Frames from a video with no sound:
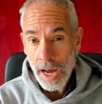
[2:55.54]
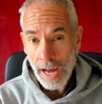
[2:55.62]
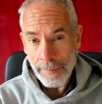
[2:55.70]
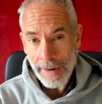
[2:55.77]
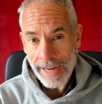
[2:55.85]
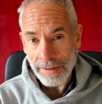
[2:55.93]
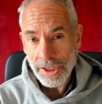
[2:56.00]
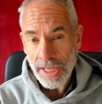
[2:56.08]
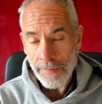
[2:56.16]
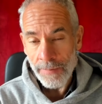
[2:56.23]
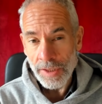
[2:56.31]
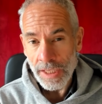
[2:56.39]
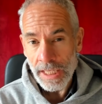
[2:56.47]
I'm now
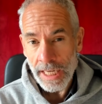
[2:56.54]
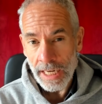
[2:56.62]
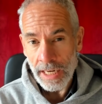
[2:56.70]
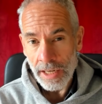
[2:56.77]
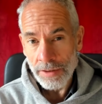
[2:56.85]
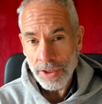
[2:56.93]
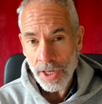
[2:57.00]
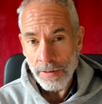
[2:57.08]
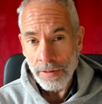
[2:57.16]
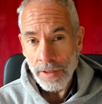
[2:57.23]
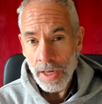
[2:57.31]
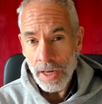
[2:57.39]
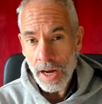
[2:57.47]
70 kilos. So
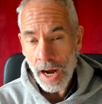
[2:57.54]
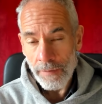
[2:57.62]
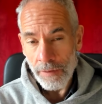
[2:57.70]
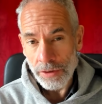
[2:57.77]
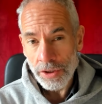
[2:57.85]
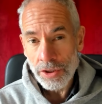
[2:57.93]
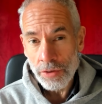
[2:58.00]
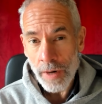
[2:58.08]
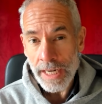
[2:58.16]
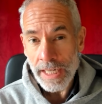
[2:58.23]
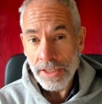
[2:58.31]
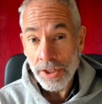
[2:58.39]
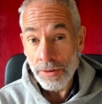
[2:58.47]
I've lost
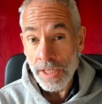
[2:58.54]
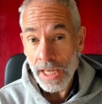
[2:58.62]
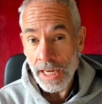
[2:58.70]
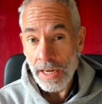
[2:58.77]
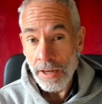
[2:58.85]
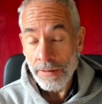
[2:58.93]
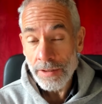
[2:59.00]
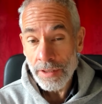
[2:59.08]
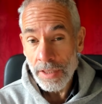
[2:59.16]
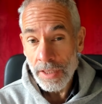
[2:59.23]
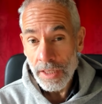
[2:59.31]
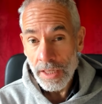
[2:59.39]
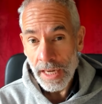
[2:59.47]
22 kilos
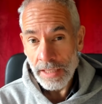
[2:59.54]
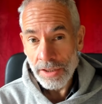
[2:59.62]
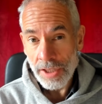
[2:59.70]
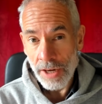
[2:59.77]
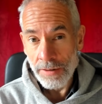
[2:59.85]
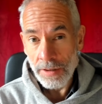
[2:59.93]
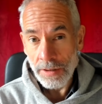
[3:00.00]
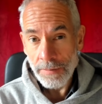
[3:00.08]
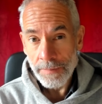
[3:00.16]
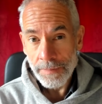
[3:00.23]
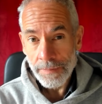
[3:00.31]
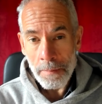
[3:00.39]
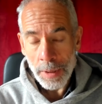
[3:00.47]
in total.
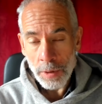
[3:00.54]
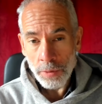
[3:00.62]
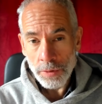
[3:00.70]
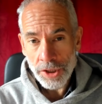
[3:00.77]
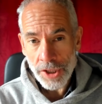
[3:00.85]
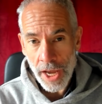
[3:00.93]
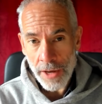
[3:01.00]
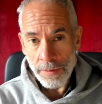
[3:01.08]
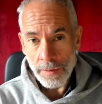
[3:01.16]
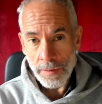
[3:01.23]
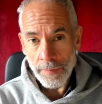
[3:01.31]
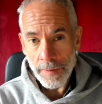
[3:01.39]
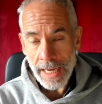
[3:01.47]
But also
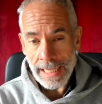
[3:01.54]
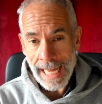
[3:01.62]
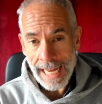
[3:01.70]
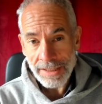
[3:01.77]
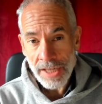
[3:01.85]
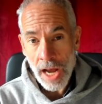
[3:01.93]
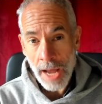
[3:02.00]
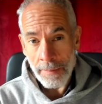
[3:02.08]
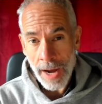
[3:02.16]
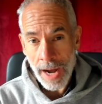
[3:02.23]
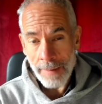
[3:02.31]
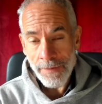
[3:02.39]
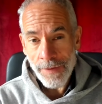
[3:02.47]
in that time,
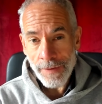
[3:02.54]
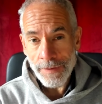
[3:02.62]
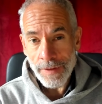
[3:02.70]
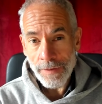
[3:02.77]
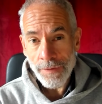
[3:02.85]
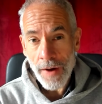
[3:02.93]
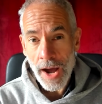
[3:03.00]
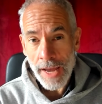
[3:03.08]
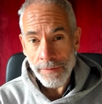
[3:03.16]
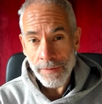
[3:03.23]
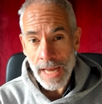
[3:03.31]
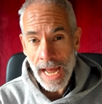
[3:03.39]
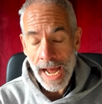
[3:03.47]
I'm
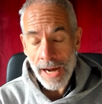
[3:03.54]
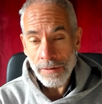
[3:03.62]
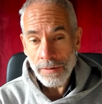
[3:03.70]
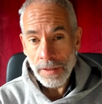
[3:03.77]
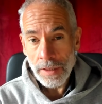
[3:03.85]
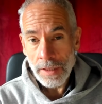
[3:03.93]
55 now,